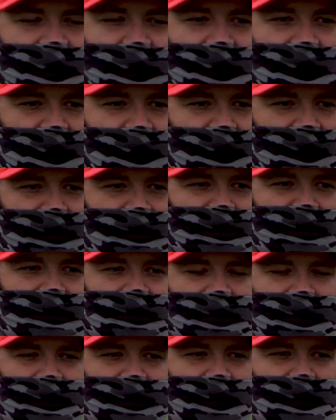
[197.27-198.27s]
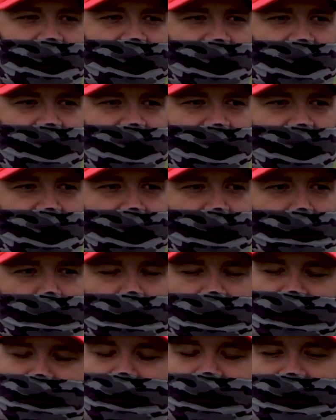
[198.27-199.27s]
And uh,
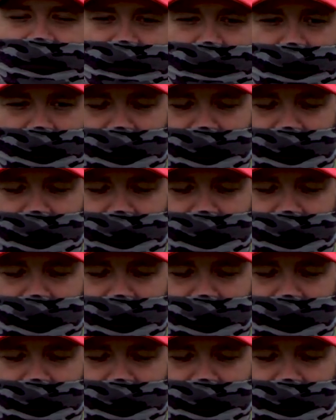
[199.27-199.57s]
once we were